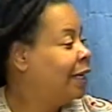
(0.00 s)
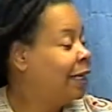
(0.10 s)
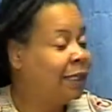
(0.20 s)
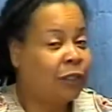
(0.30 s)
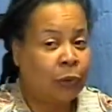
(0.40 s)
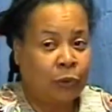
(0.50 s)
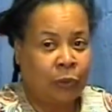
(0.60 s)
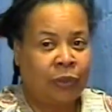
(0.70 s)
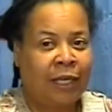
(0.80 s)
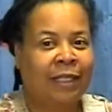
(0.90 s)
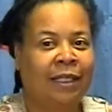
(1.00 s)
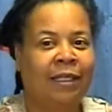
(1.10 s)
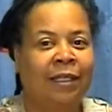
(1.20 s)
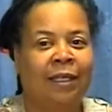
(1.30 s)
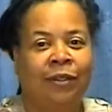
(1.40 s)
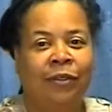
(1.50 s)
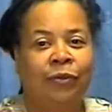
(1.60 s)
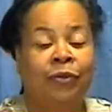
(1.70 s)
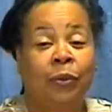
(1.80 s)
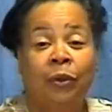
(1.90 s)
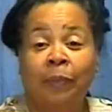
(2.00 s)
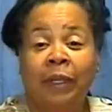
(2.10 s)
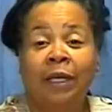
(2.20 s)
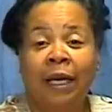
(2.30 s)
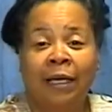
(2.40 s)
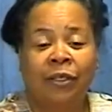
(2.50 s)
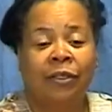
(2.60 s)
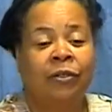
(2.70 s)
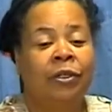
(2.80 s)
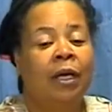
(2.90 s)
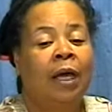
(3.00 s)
in social justice issues through the Mennonite Church,